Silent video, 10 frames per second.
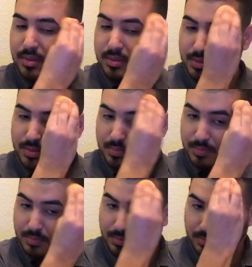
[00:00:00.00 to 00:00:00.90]

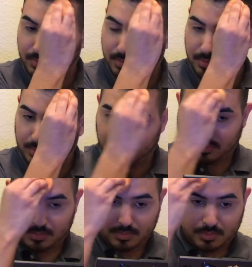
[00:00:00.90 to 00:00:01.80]

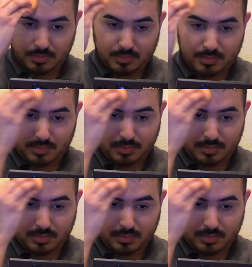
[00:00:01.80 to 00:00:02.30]
The person shown says nothing.